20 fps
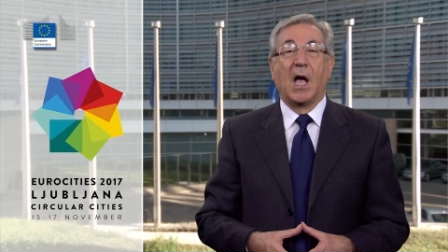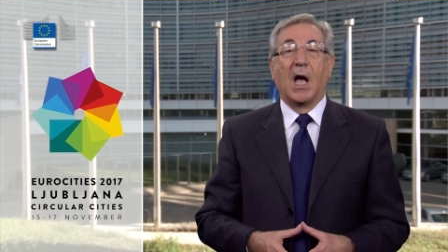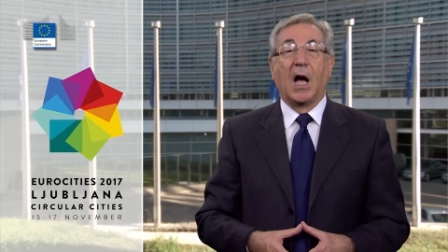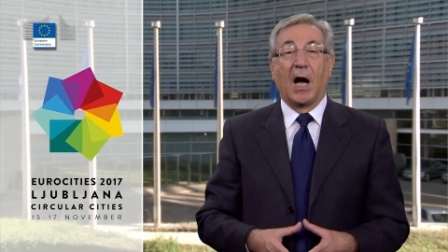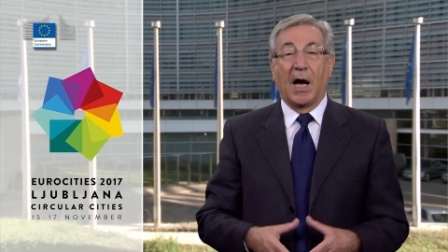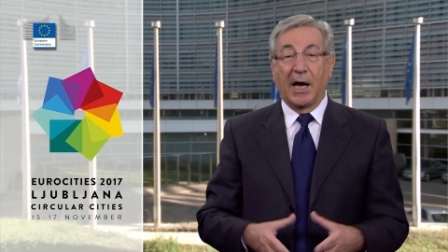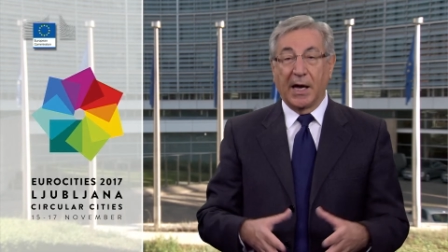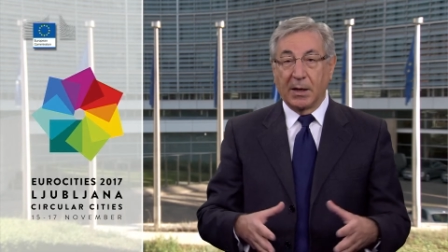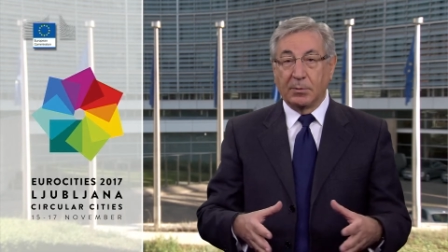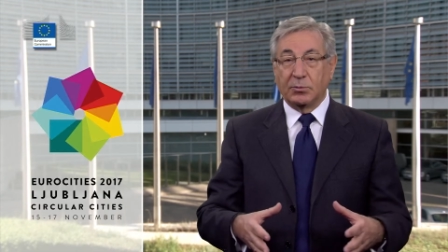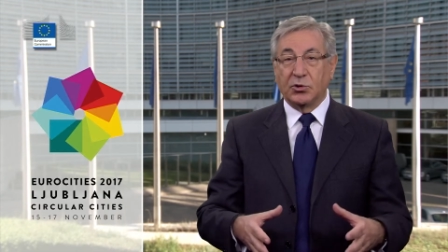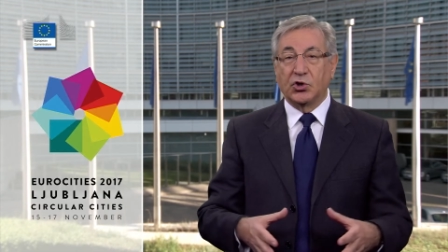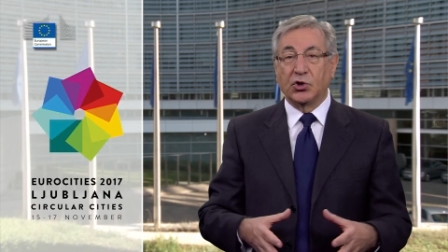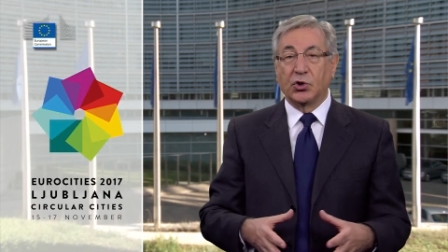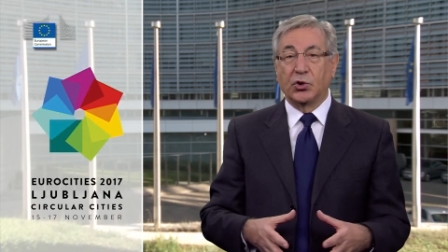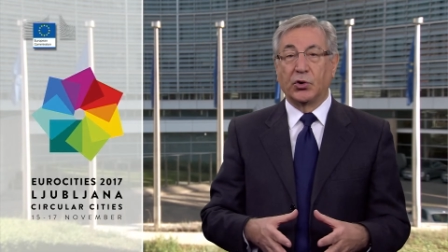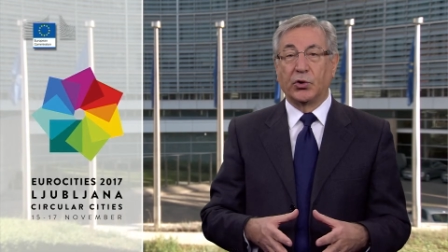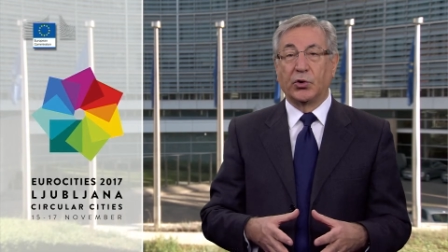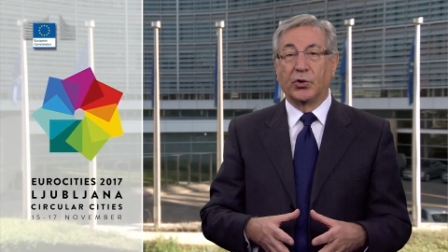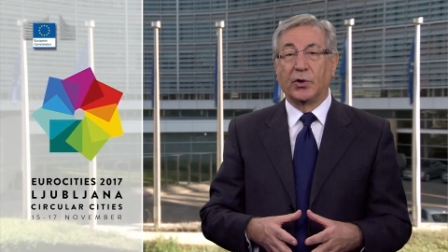I am
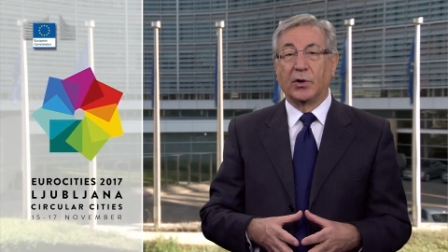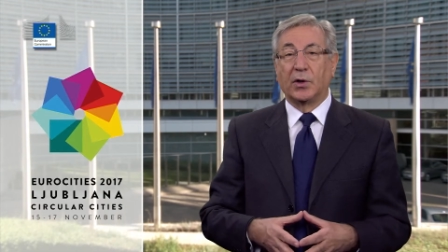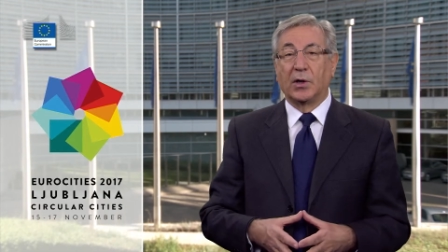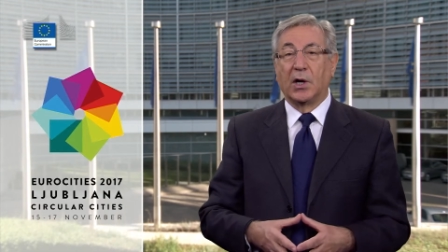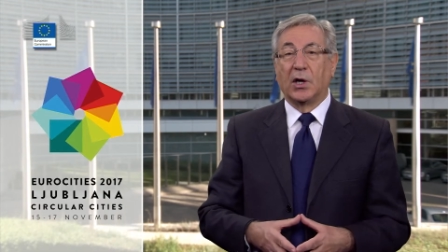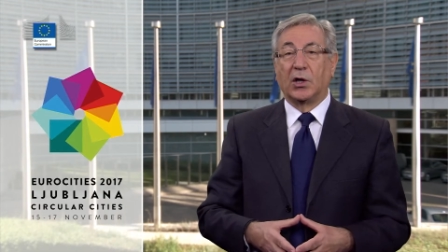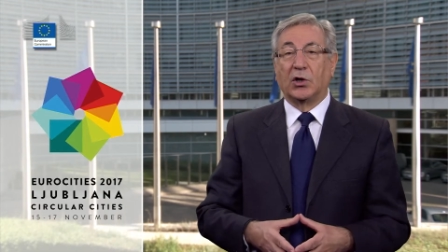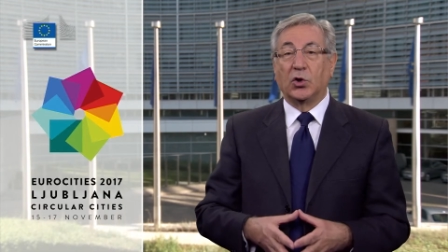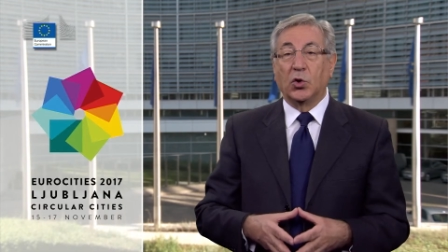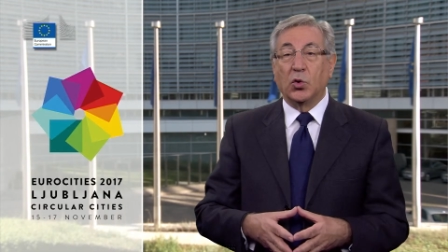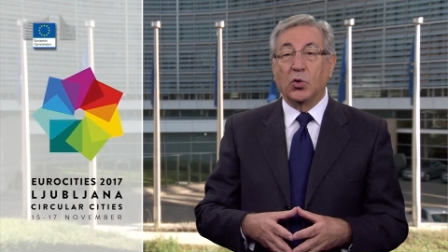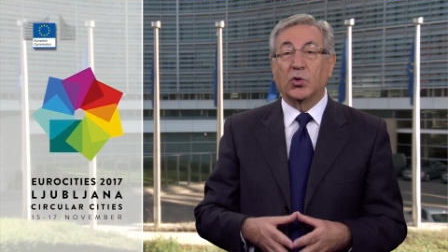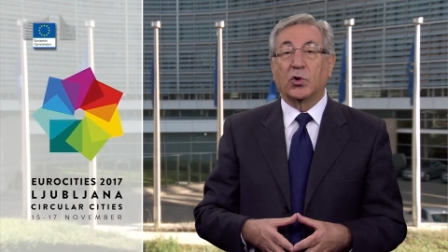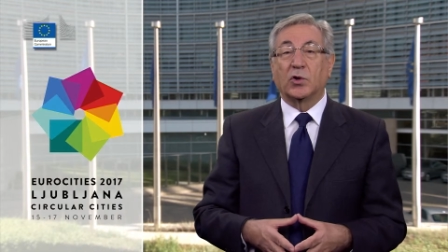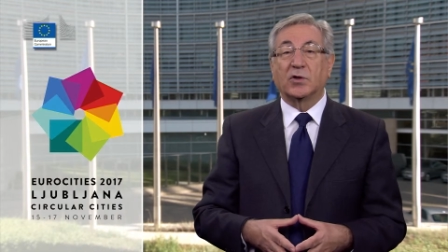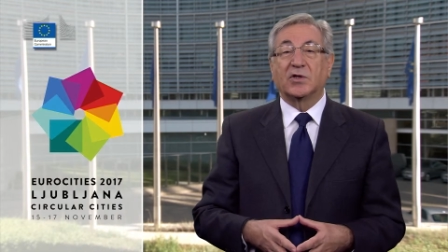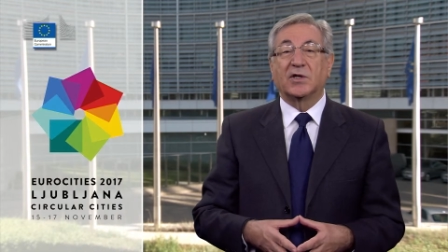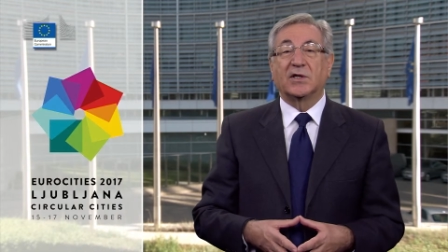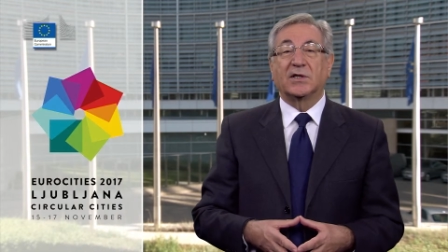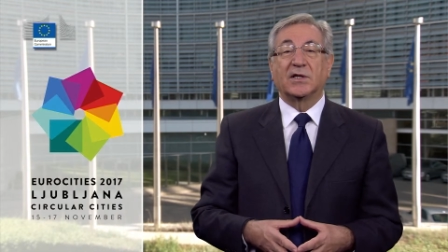sure
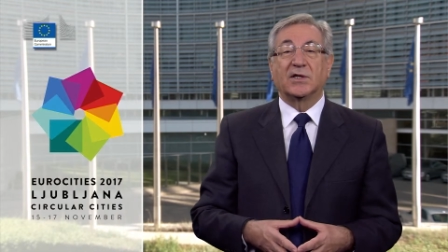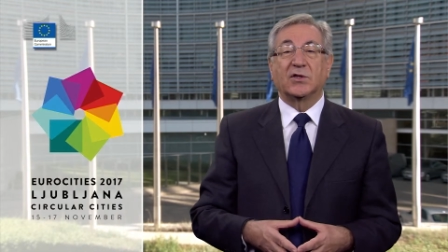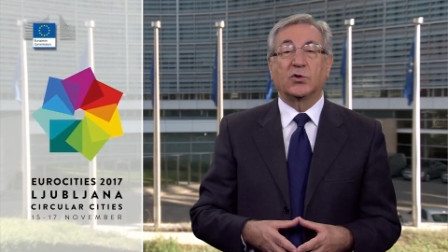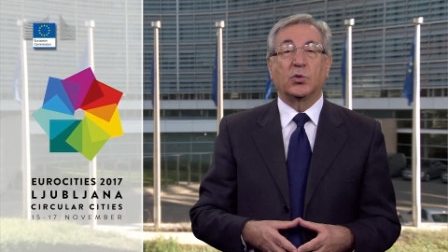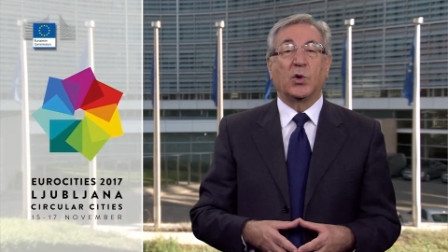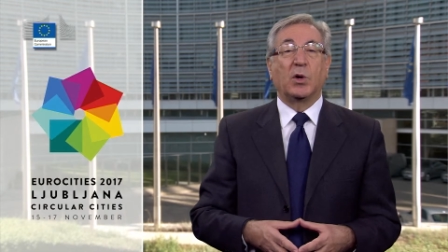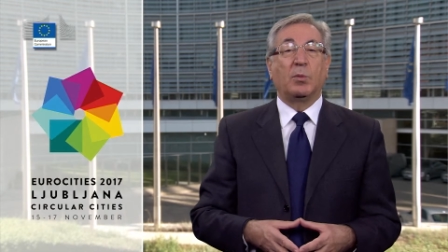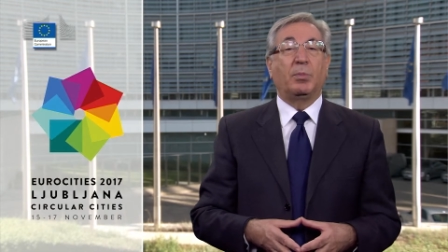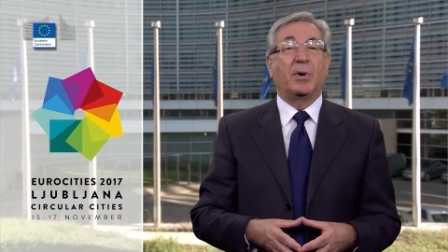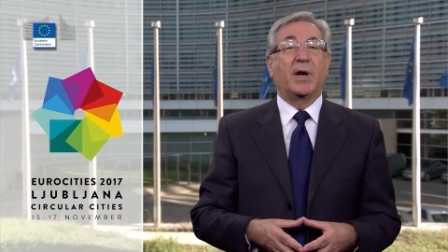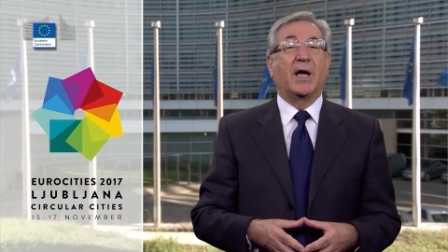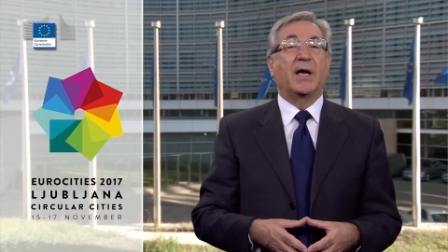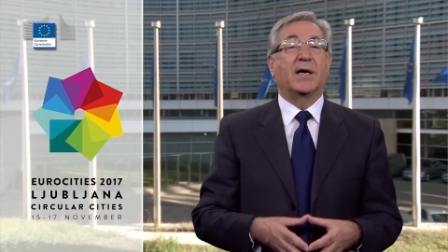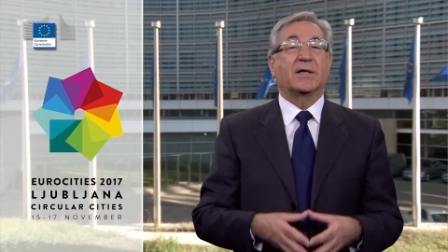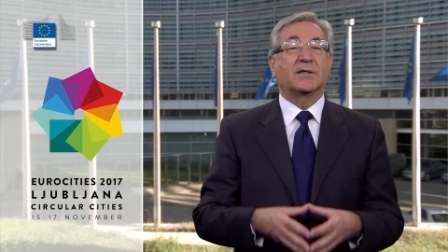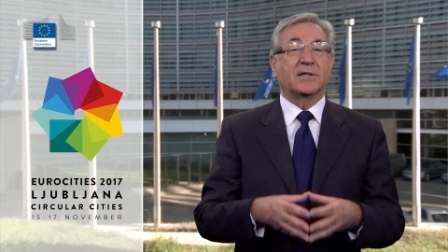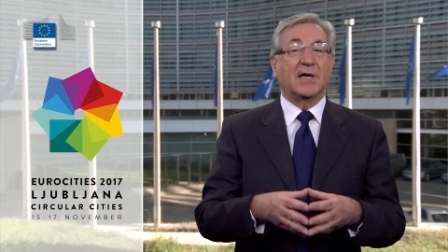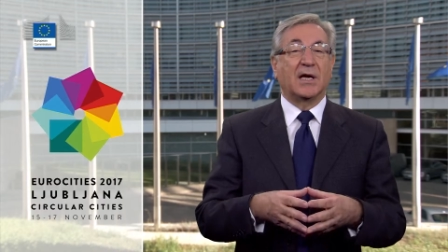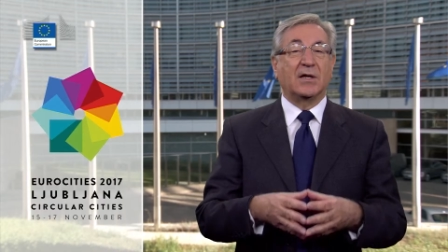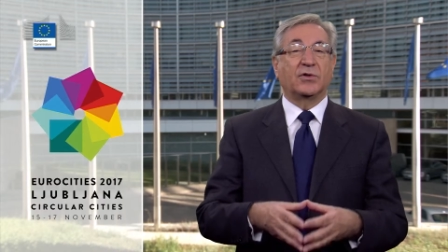Eurocities will play a
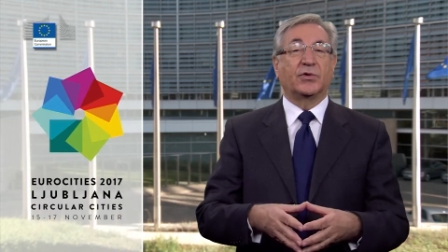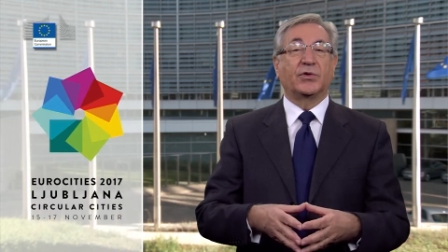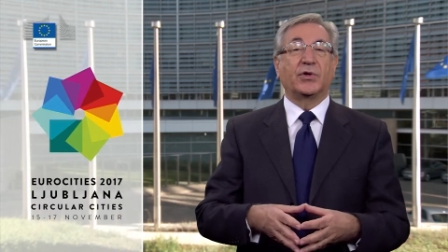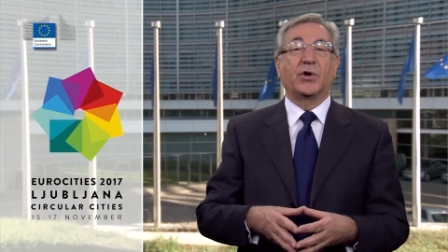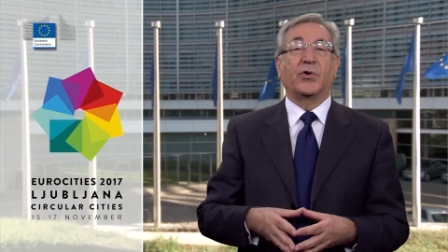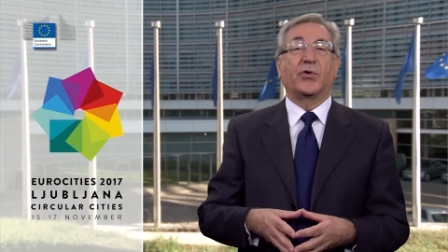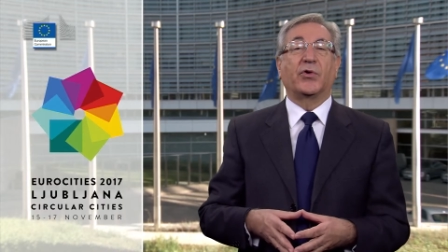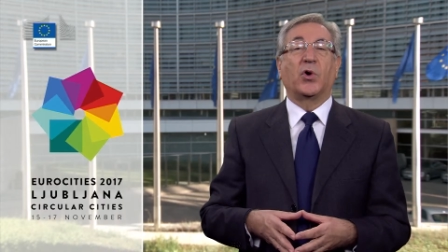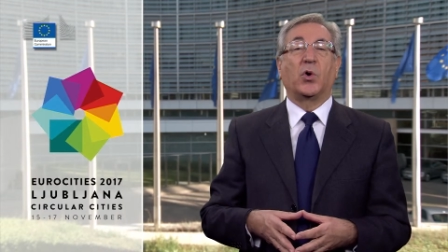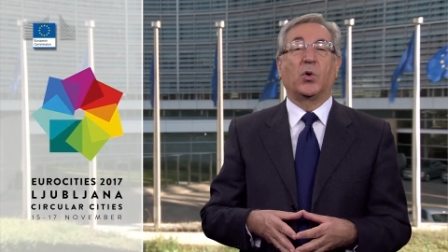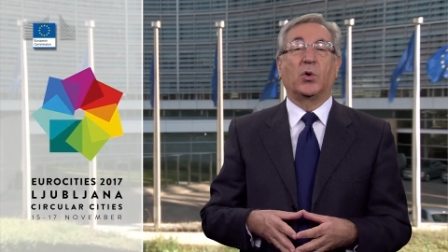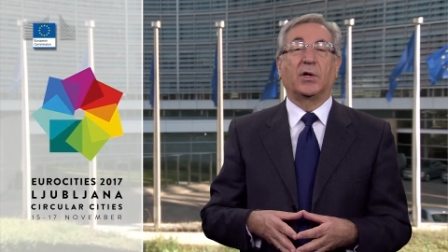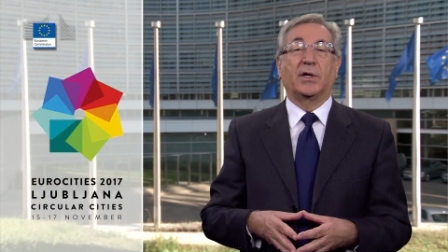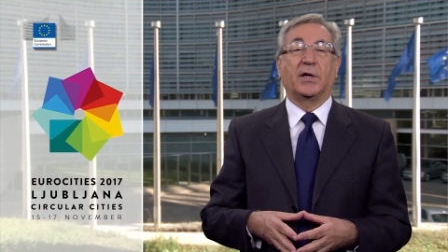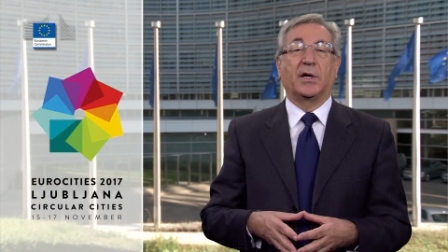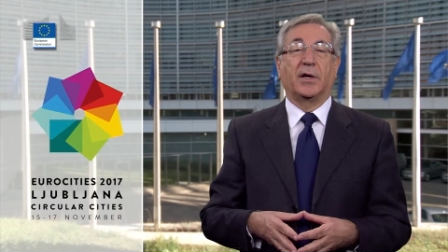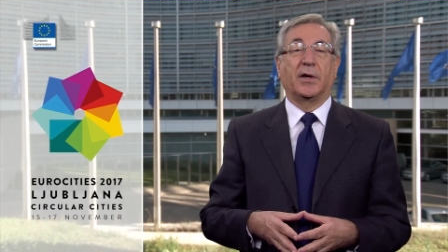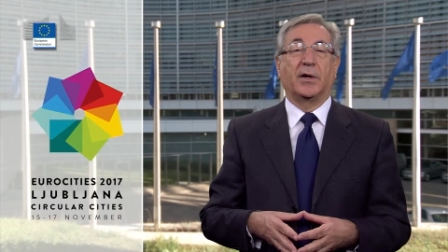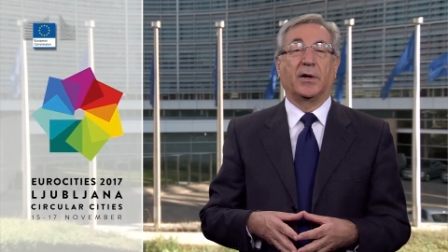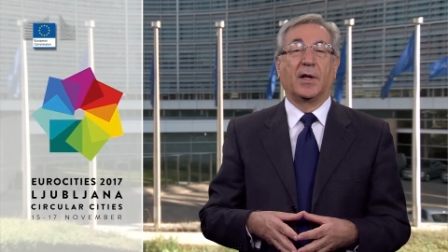central role
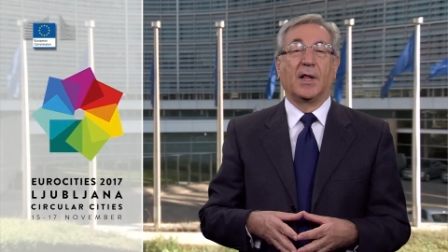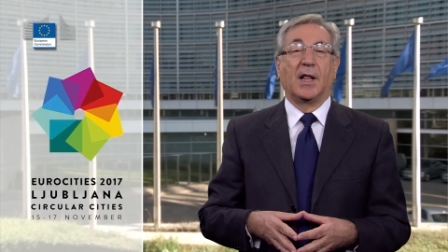here